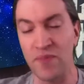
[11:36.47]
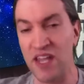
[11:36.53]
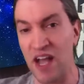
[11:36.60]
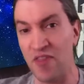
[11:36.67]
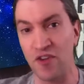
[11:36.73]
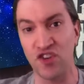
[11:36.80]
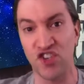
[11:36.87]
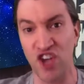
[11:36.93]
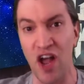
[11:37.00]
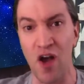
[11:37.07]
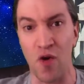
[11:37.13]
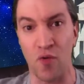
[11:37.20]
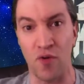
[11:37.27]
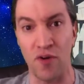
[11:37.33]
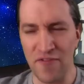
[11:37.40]
from the other
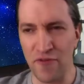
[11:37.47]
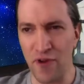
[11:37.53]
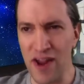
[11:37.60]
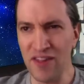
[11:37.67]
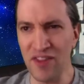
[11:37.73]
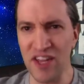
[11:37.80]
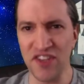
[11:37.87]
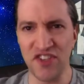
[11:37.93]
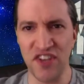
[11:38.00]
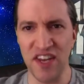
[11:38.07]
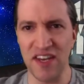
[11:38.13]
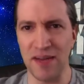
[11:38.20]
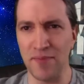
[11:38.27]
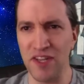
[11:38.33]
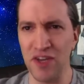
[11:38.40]
show. And frankly,
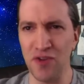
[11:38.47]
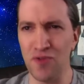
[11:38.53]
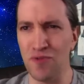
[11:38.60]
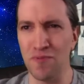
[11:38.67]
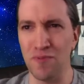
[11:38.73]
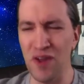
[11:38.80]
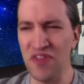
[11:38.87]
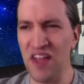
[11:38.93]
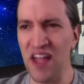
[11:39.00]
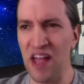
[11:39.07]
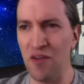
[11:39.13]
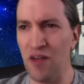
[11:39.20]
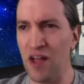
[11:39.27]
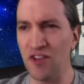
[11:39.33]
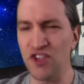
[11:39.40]
CW, what the
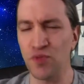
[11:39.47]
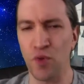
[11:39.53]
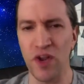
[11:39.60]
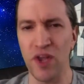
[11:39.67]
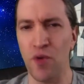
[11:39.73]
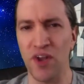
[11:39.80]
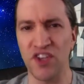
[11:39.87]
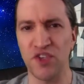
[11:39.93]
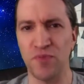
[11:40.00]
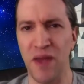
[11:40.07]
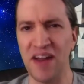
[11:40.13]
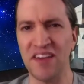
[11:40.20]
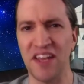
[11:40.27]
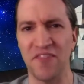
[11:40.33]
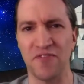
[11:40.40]
hell else were you
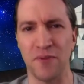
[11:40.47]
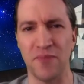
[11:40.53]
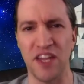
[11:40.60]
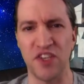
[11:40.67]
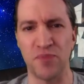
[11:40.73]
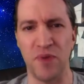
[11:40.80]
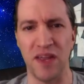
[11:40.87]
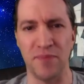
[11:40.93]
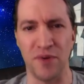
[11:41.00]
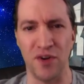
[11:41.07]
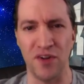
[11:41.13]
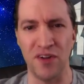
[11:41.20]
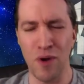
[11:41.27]
expecting from these people?